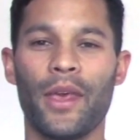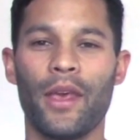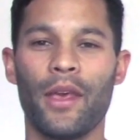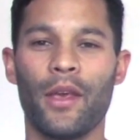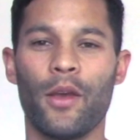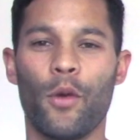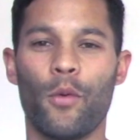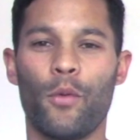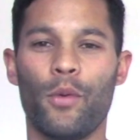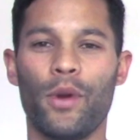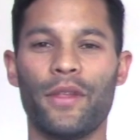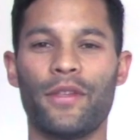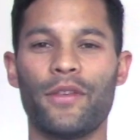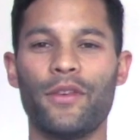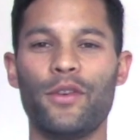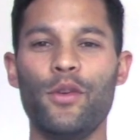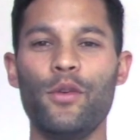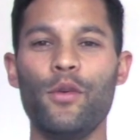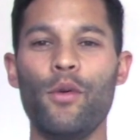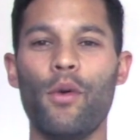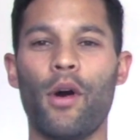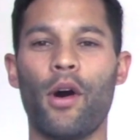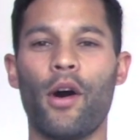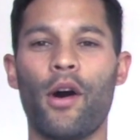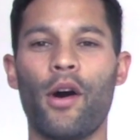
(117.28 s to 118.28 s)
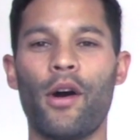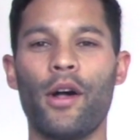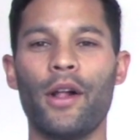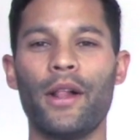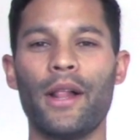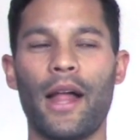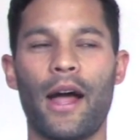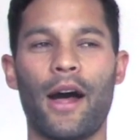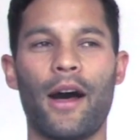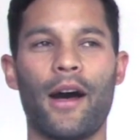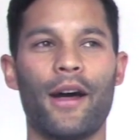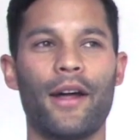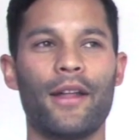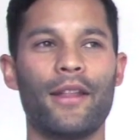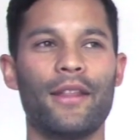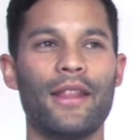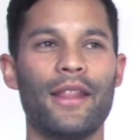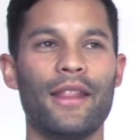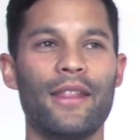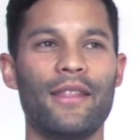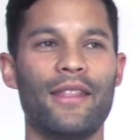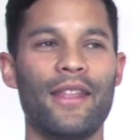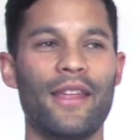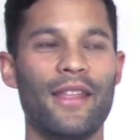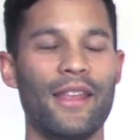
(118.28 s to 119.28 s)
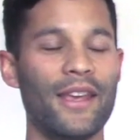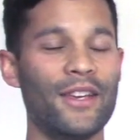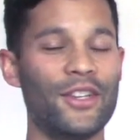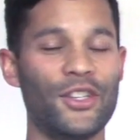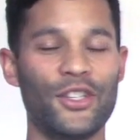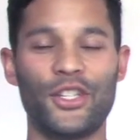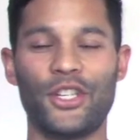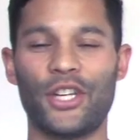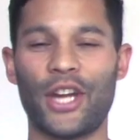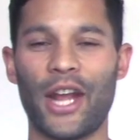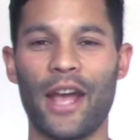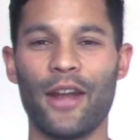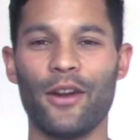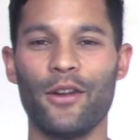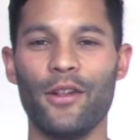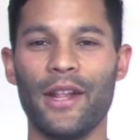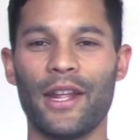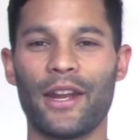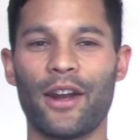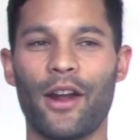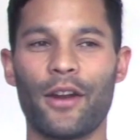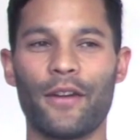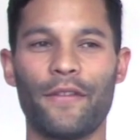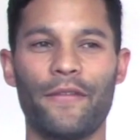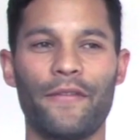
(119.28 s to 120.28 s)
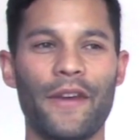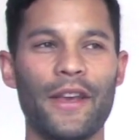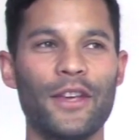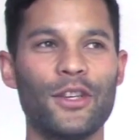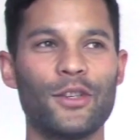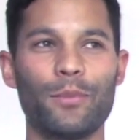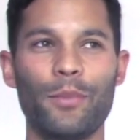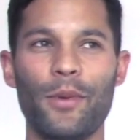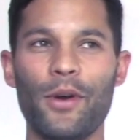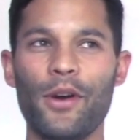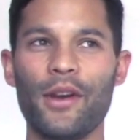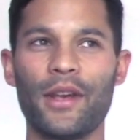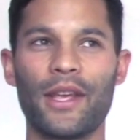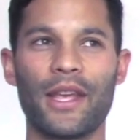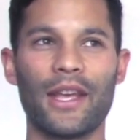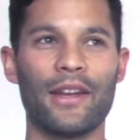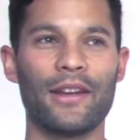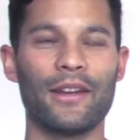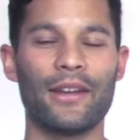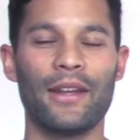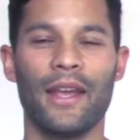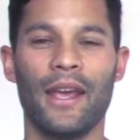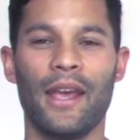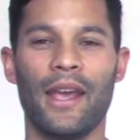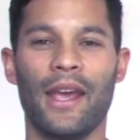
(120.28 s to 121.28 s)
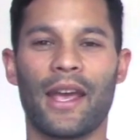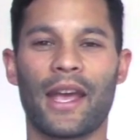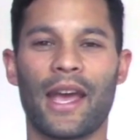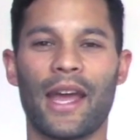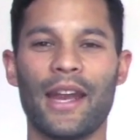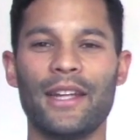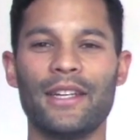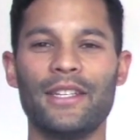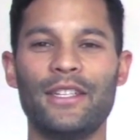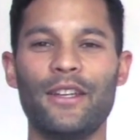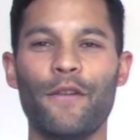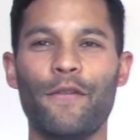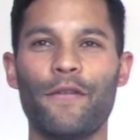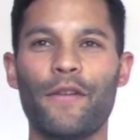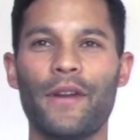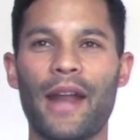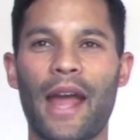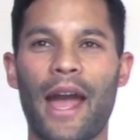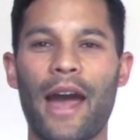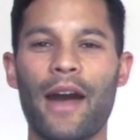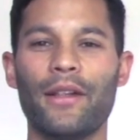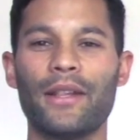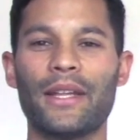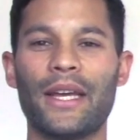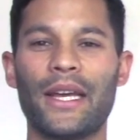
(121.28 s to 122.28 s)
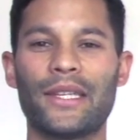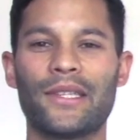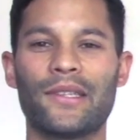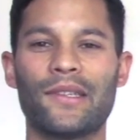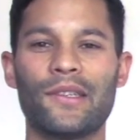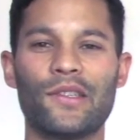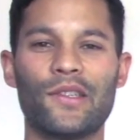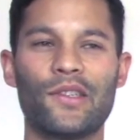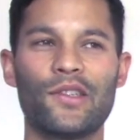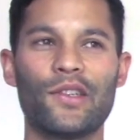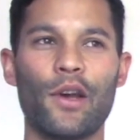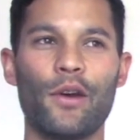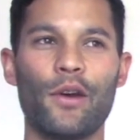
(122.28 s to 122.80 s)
with you all on this channel and on Facebook and kind of different outlets. And so